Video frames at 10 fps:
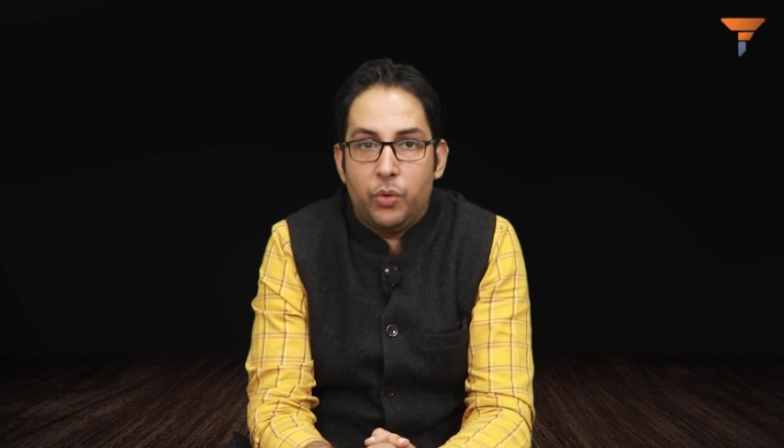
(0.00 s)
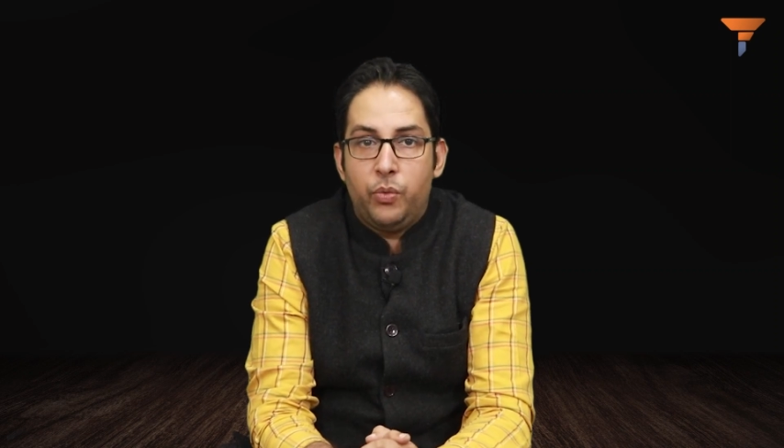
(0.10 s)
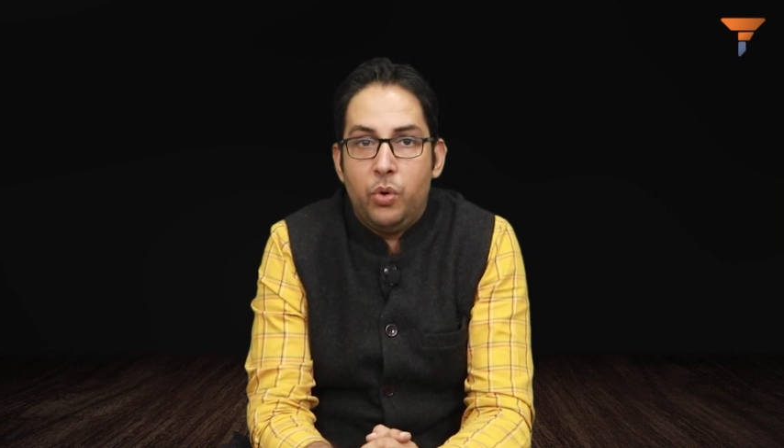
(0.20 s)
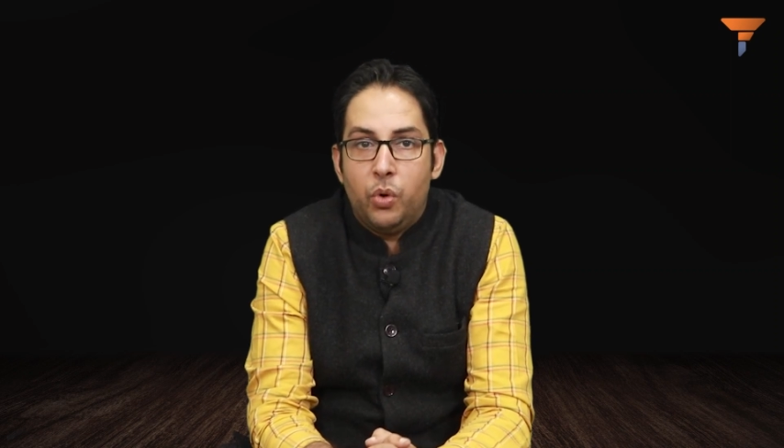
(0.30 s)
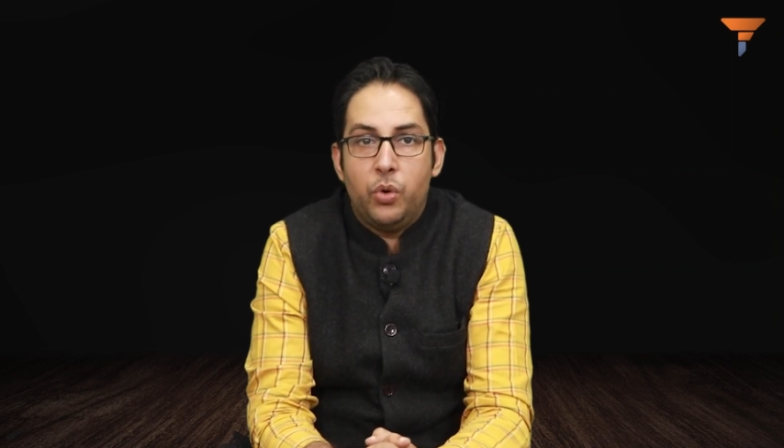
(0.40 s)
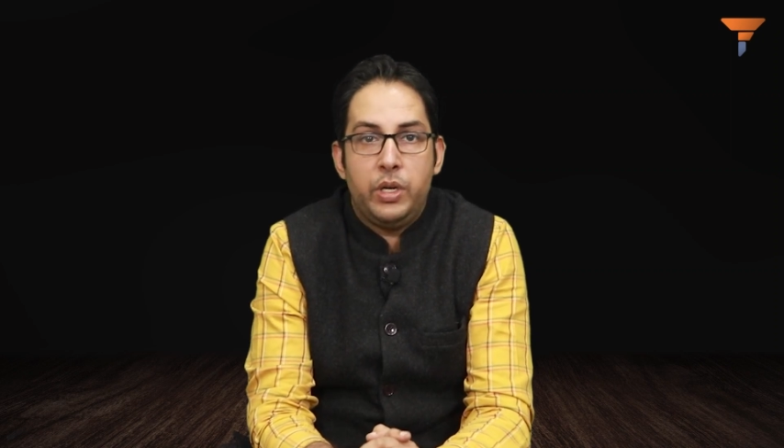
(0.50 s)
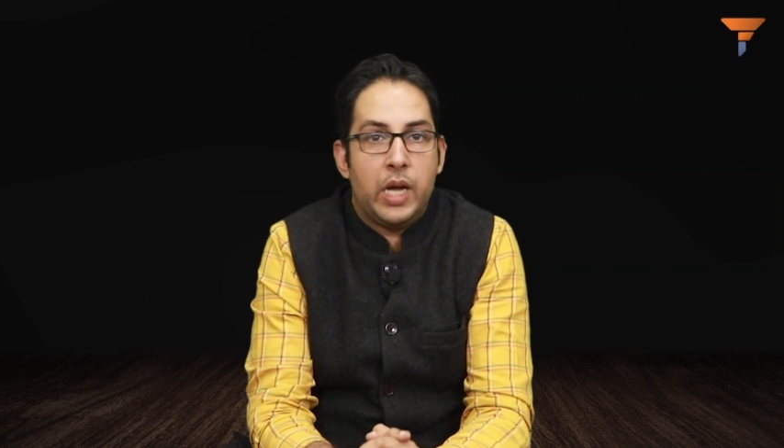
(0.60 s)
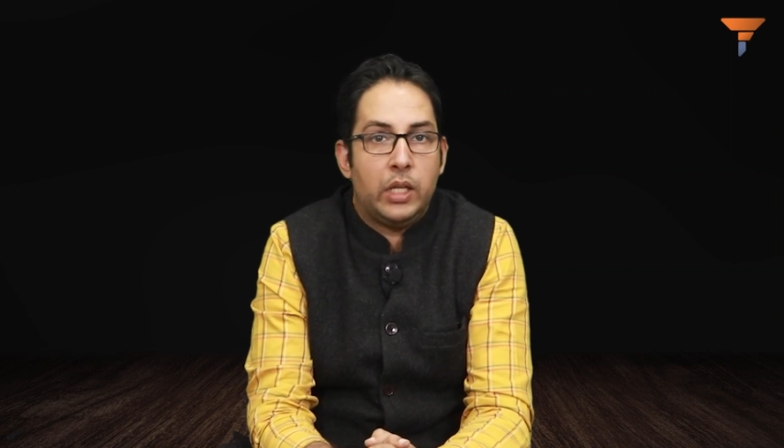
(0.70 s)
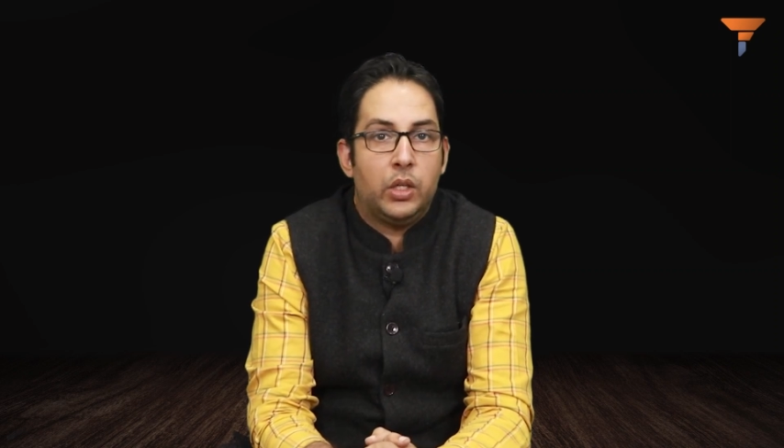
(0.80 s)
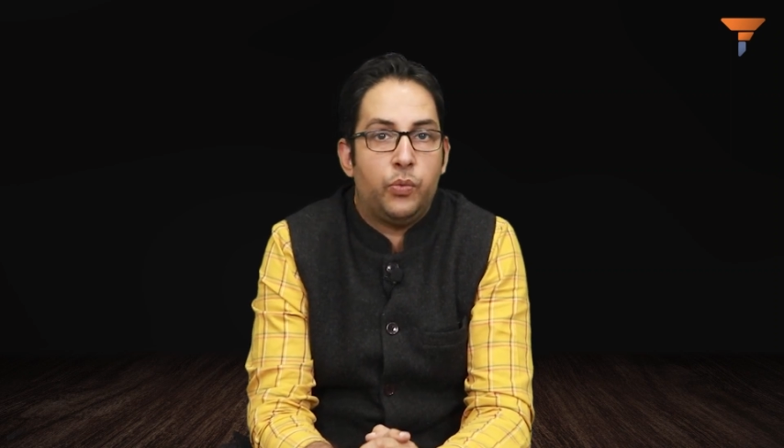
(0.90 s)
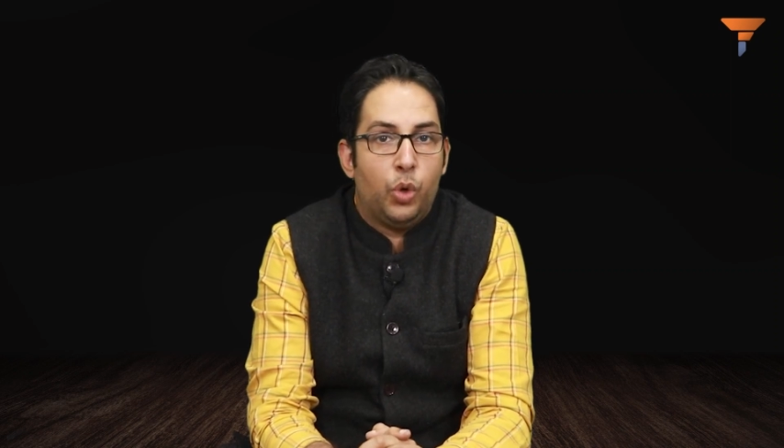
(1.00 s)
of non Yadav